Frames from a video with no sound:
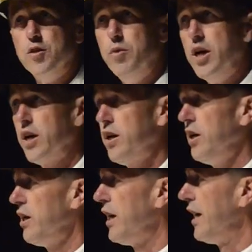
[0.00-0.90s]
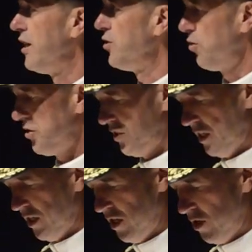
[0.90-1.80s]
As an American and as your
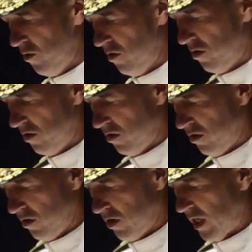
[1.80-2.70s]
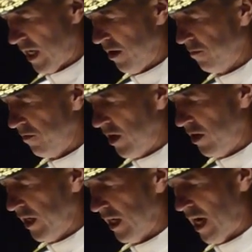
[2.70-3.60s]
C N O, I am
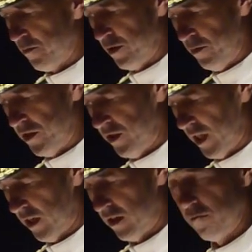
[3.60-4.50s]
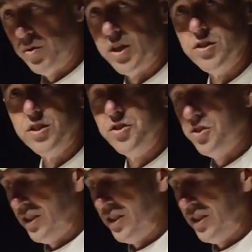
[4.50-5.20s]
very optimistic because